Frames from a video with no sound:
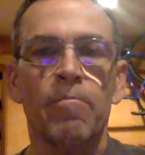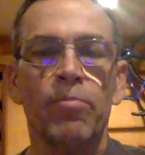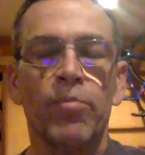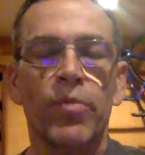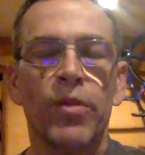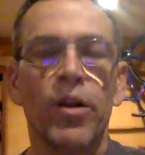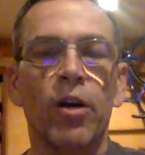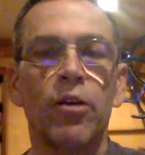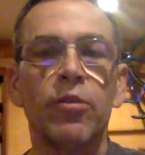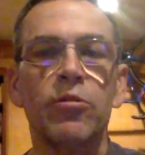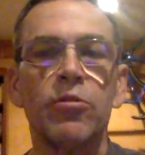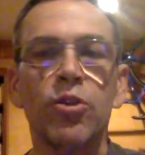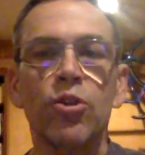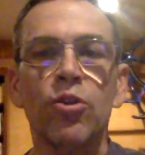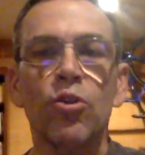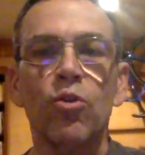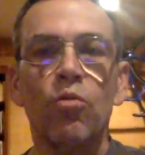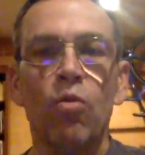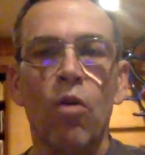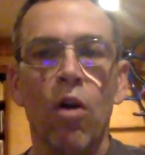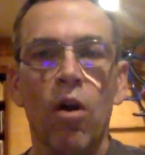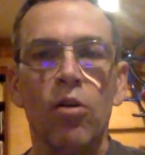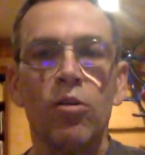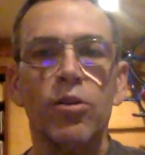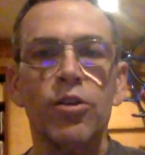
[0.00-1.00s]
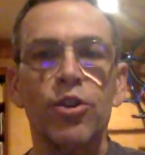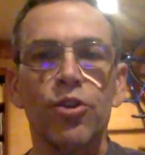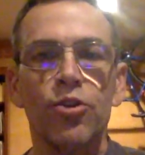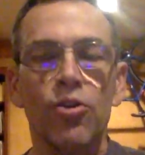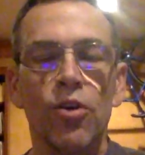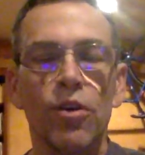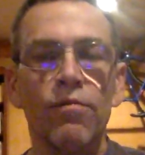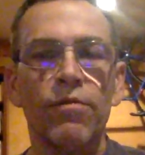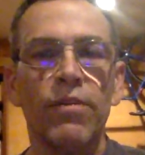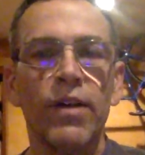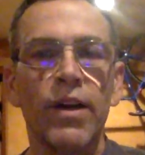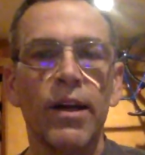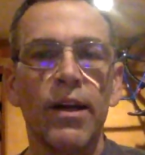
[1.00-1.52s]
those who are
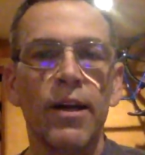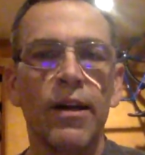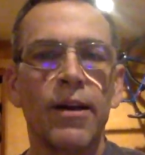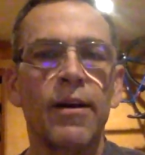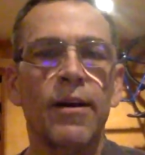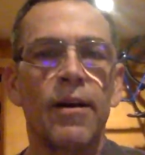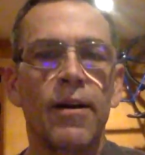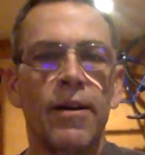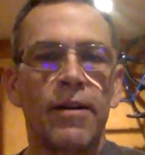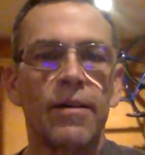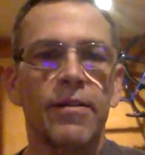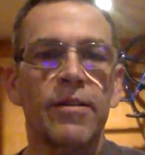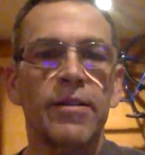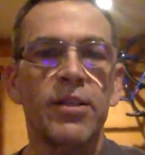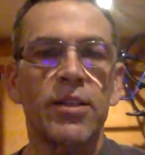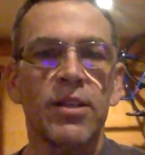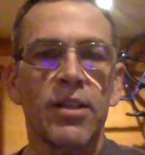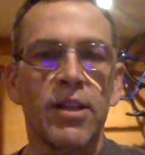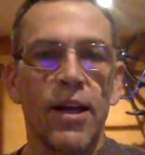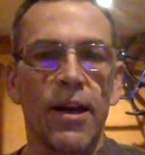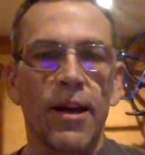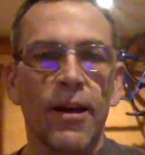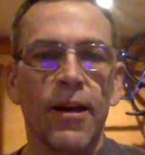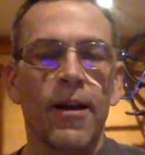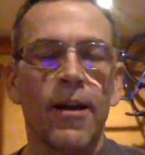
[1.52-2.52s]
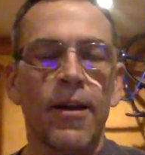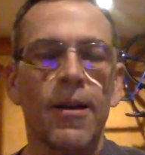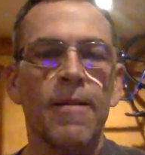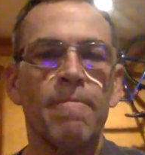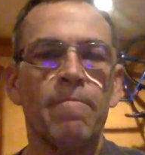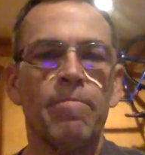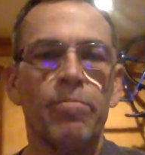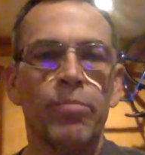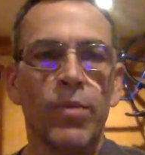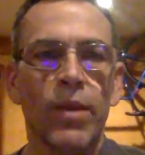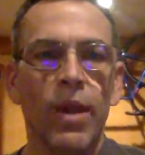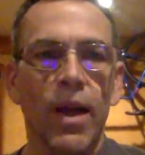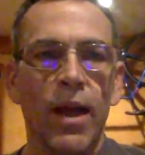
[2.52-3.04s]
serving the sick
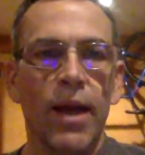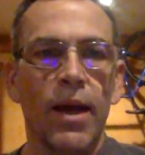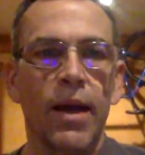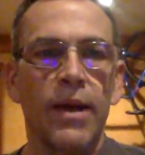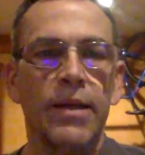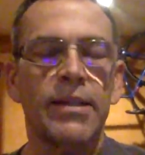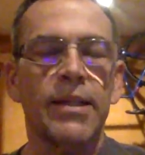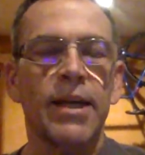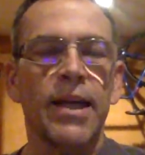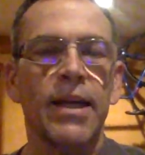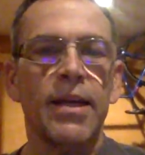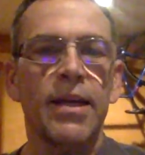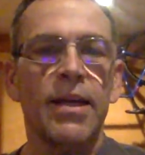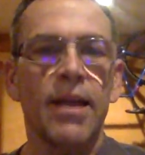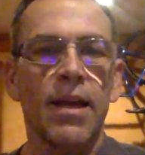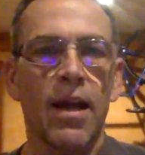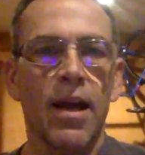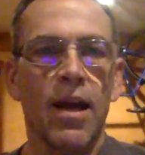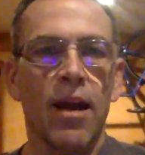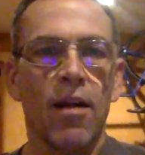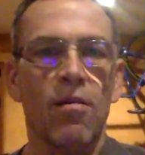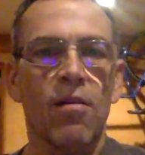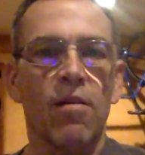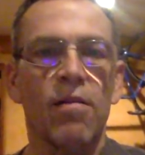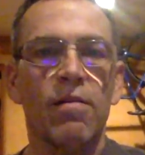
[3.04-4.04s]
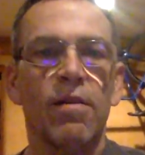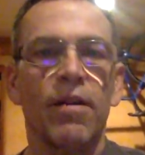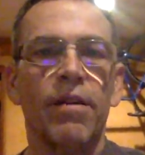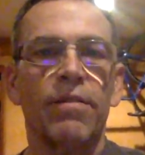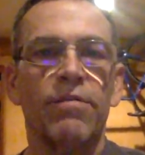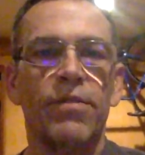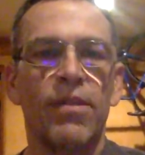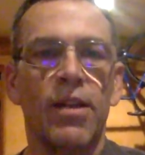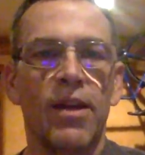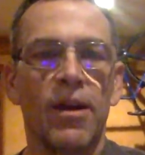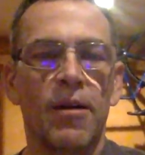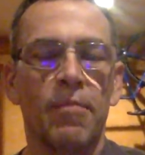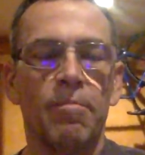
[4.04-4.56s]
and taking care
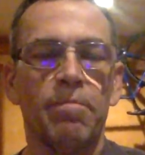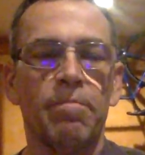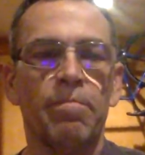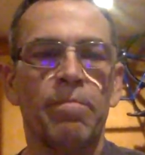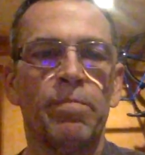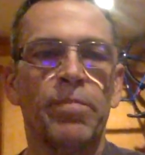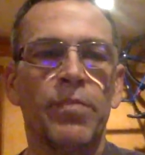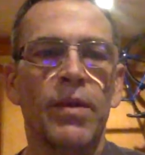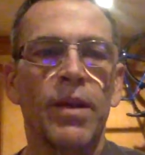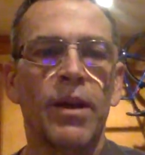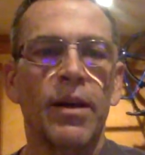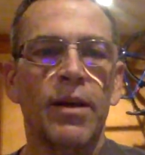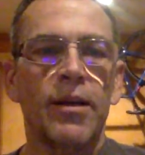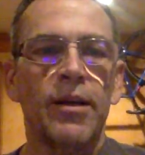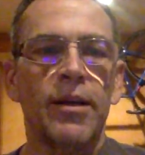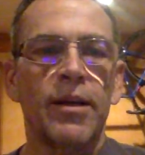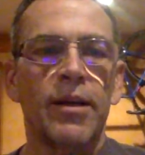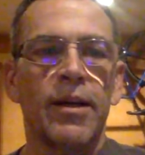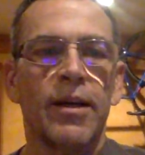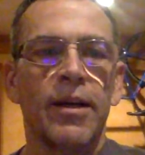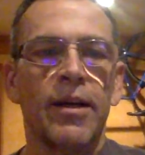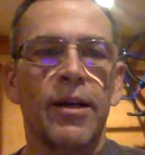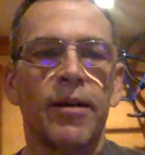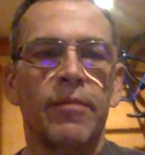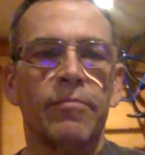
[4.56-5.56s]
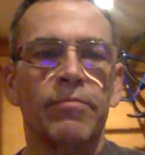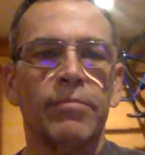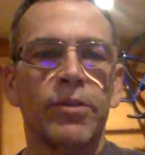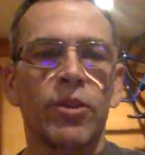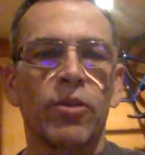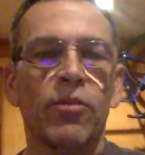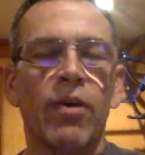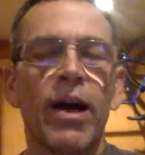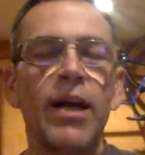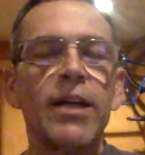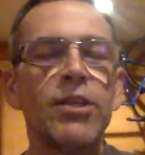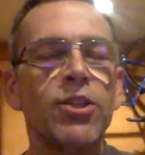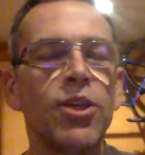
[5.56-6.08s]
of them.
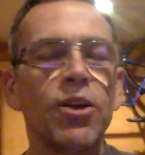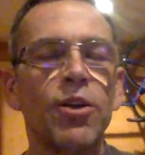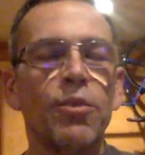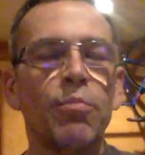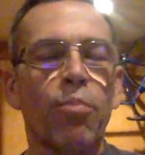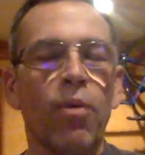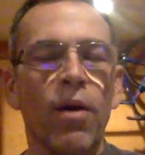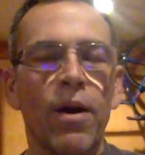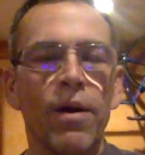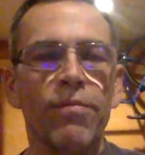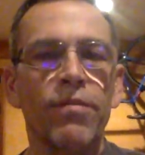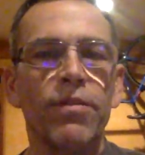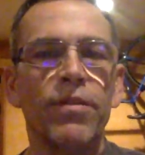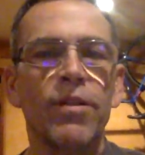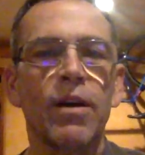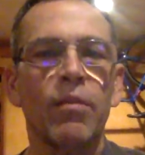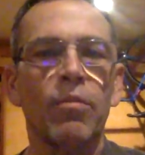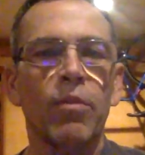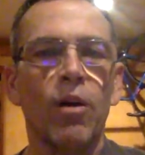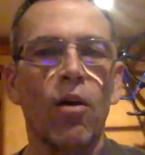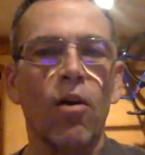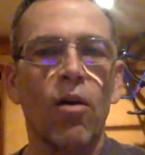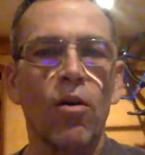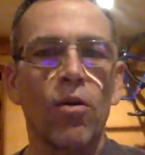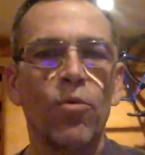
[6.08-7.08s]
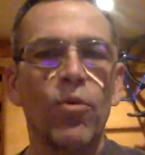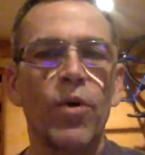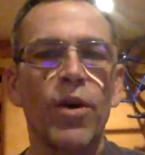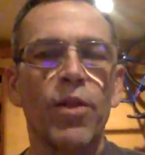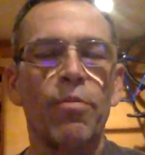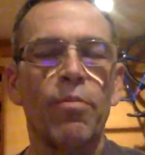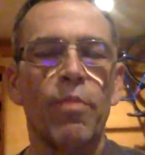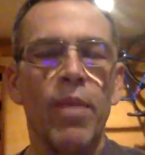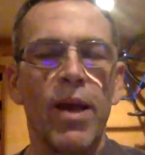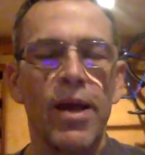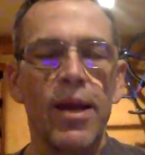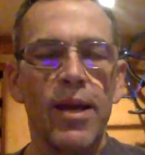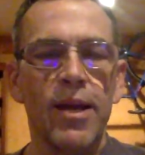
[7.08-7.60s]
So I ask you to pray for them along
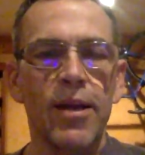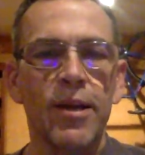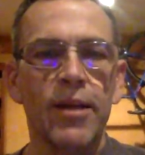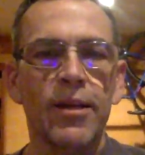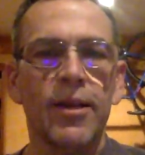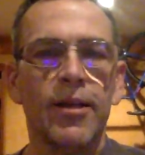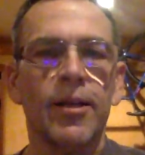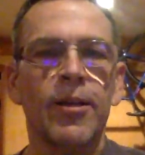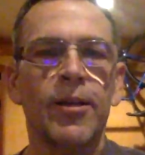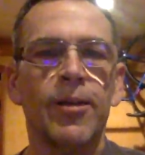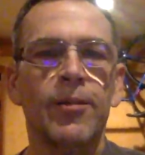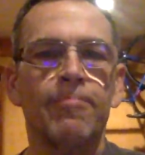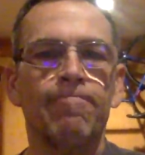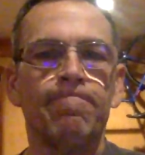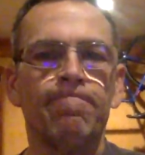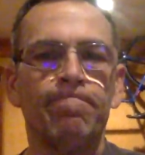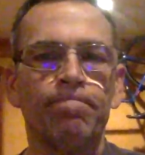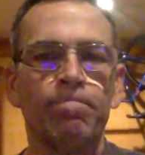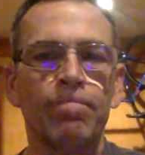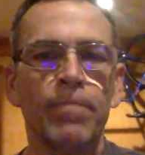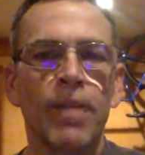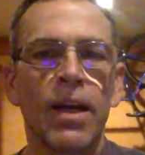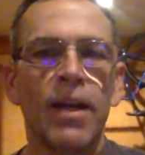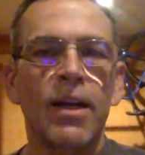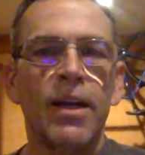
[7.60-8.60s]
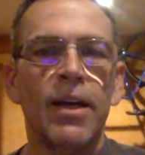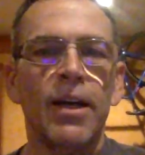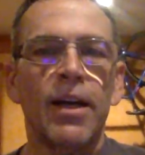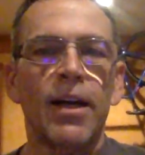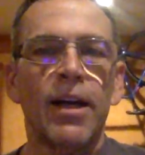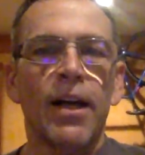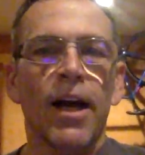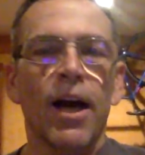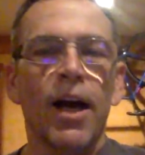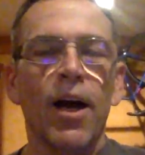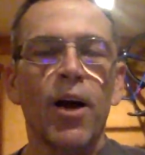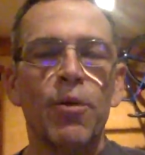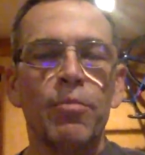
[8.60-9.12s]
with me.
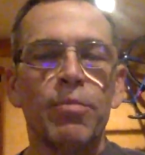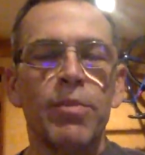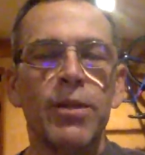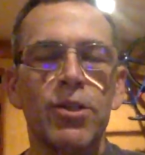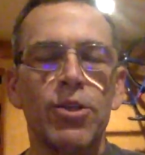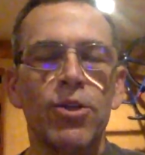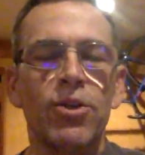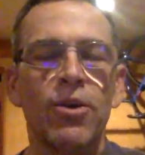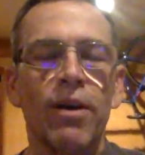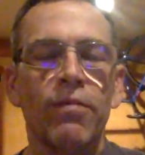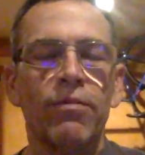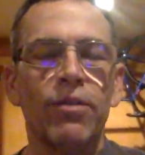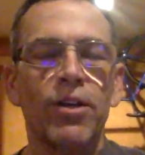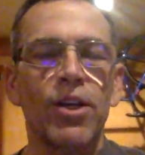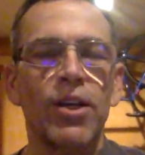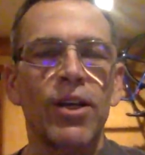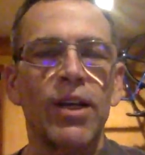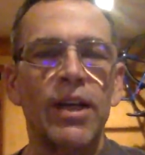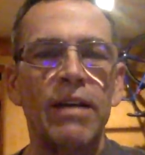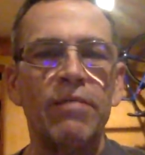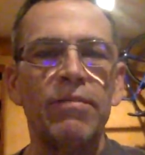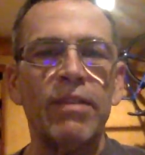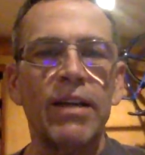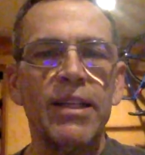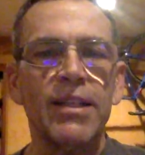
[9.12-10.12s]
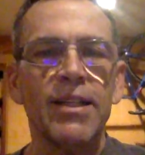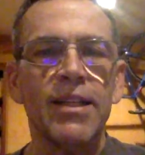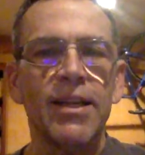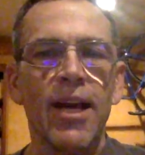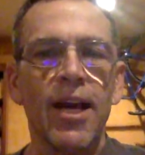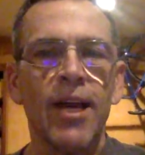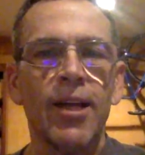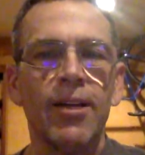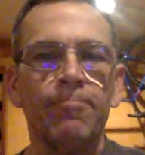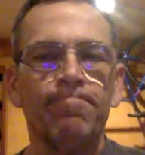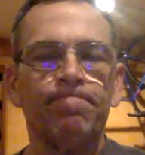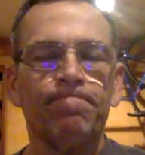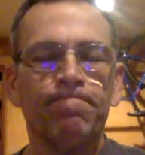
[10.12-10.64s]
I hope that you have a good evening
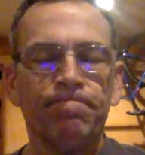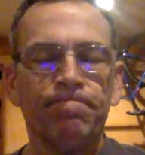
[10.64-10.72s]
tonight.